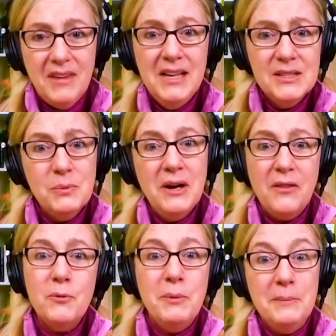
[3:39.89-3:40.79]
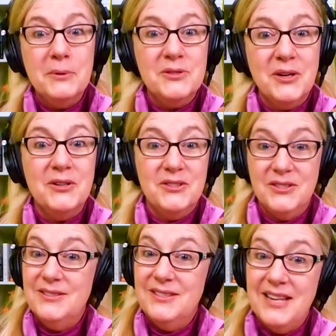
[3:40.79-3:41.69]
is when other people start
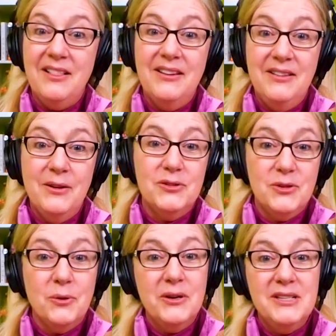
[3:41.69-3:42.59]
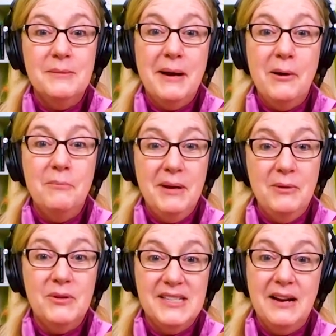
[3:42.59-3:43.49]
telling their stories about
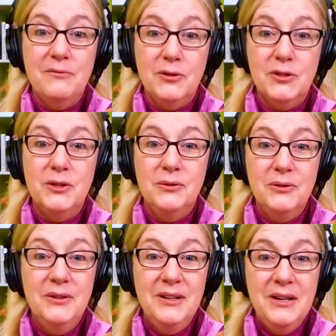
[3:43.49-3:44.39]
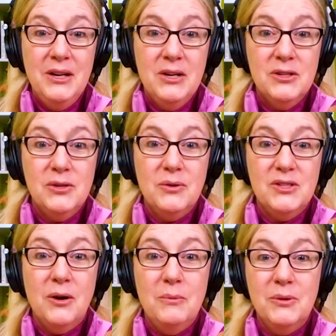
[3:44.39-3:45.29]
being resentful too. So
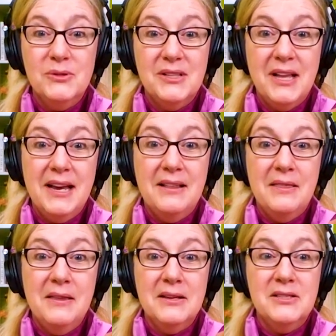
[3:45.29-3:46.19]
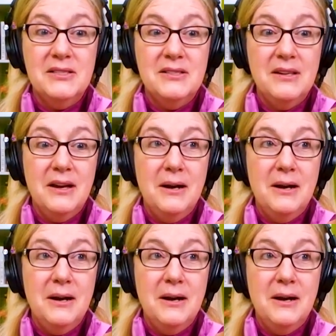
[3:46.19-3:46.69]
it's almost like this